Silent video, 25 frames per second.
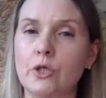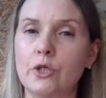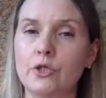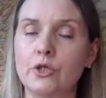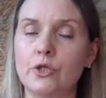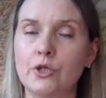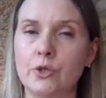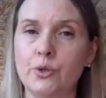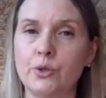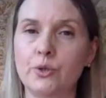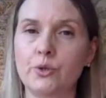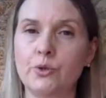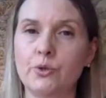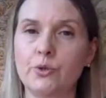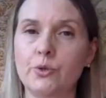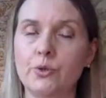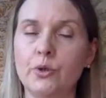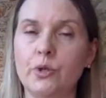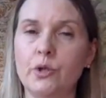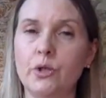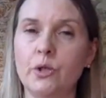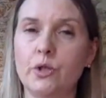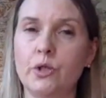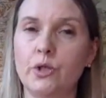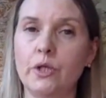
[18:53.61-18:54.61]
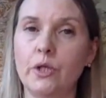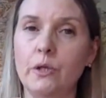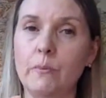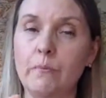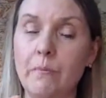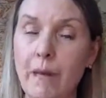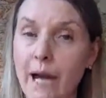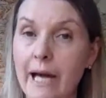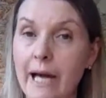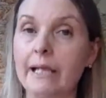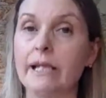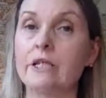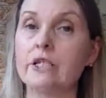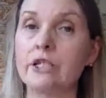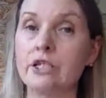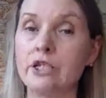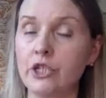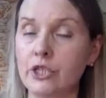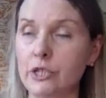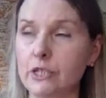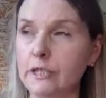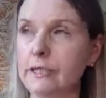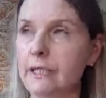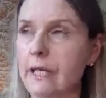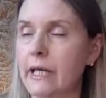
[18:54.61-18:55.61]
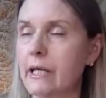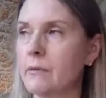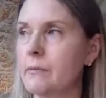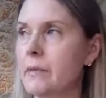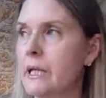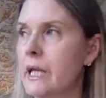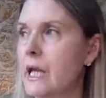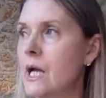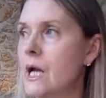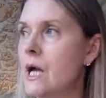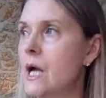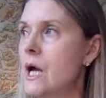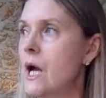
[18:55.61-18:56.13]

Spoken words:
to the marriage, to the ceremony.